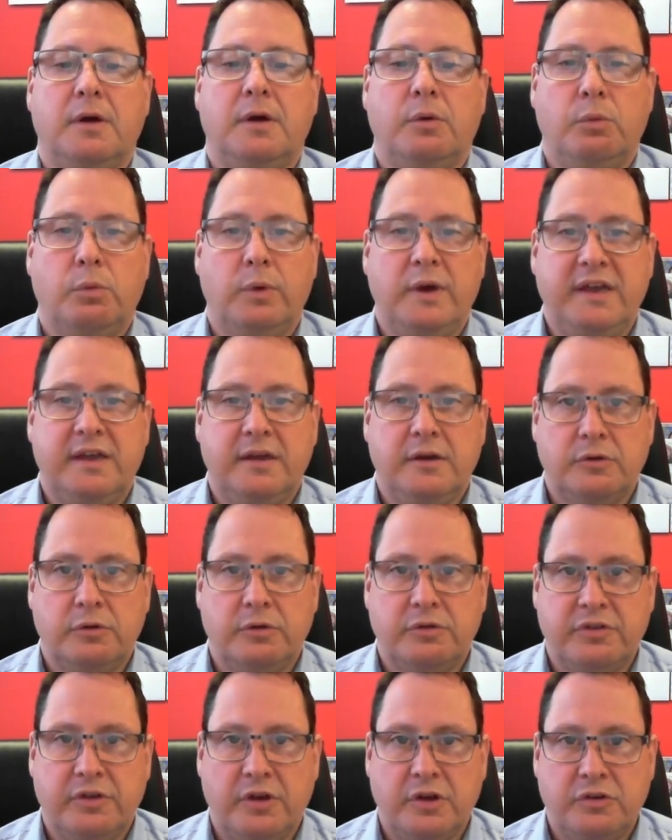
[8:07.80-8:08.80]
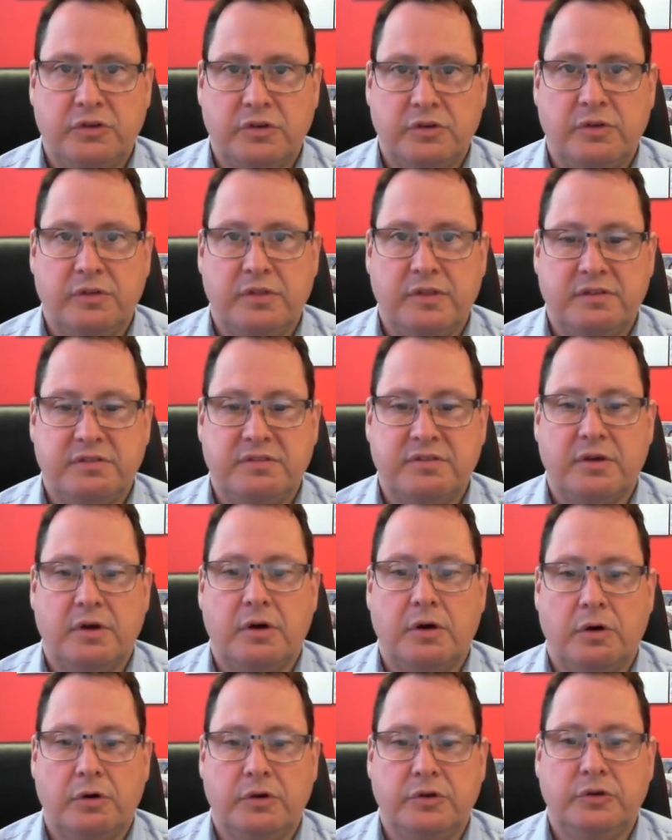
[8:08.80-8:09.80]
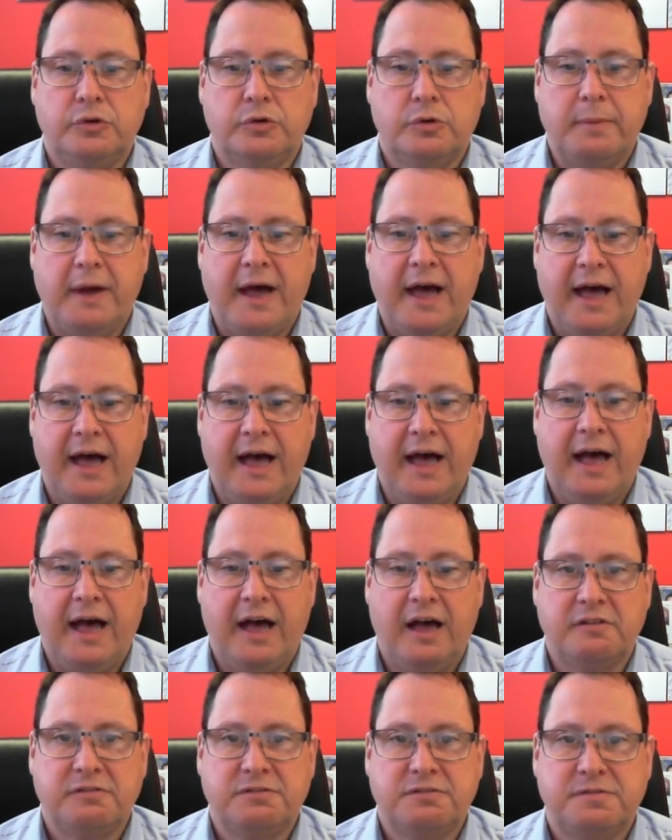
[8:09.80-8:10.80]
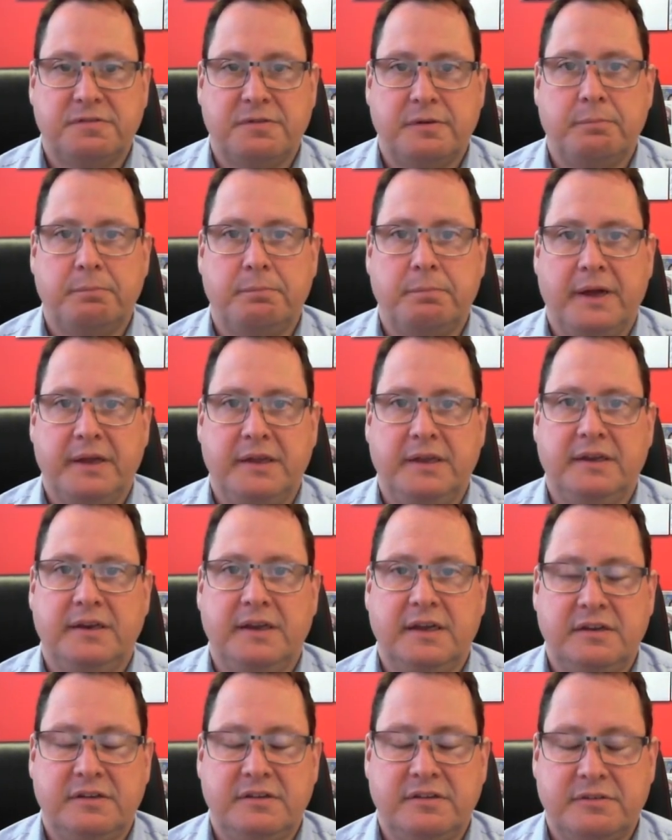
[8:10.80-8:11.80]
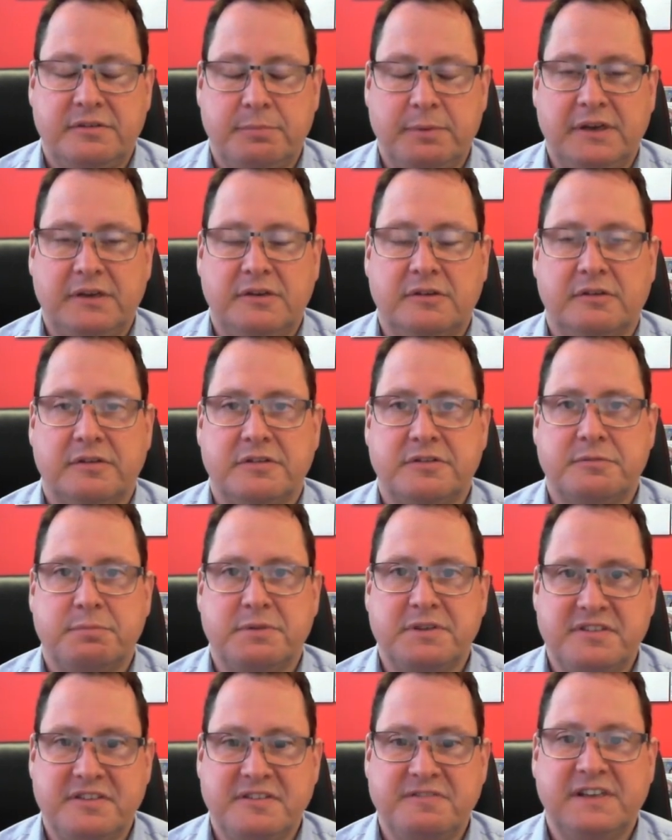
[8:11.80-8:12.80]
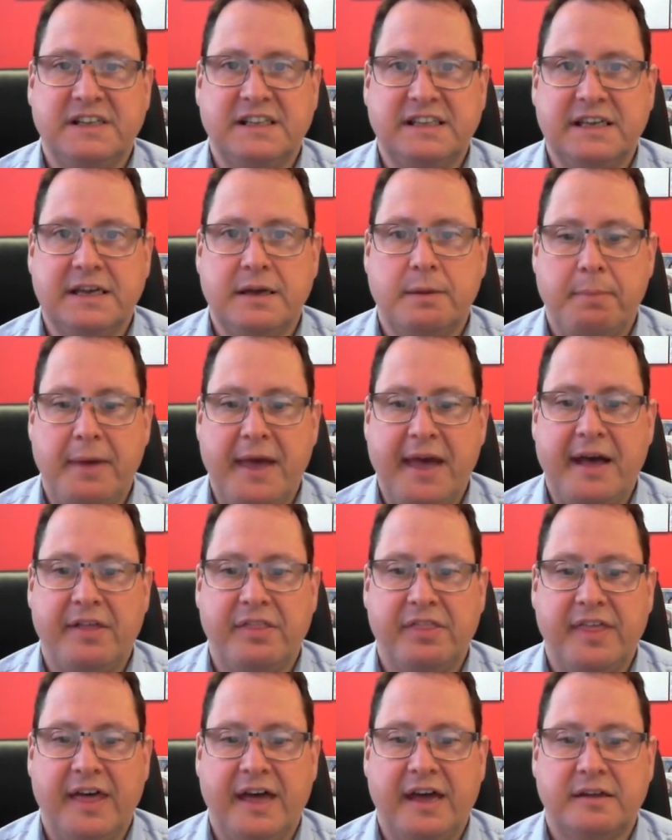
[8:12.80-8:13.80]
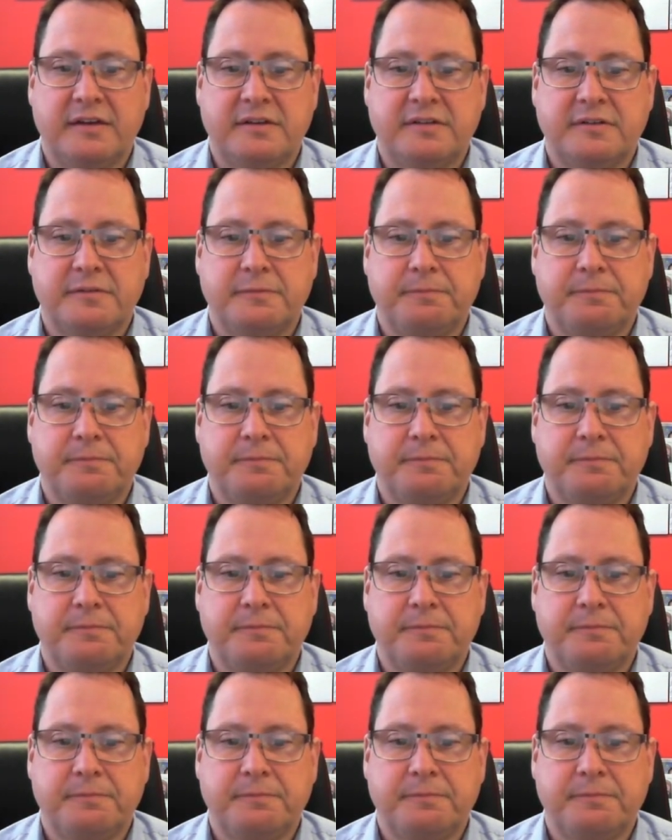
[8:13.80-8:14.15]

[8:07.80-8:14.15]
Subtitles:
We can also do this on your behalf, but you need to speak to us specifically about that.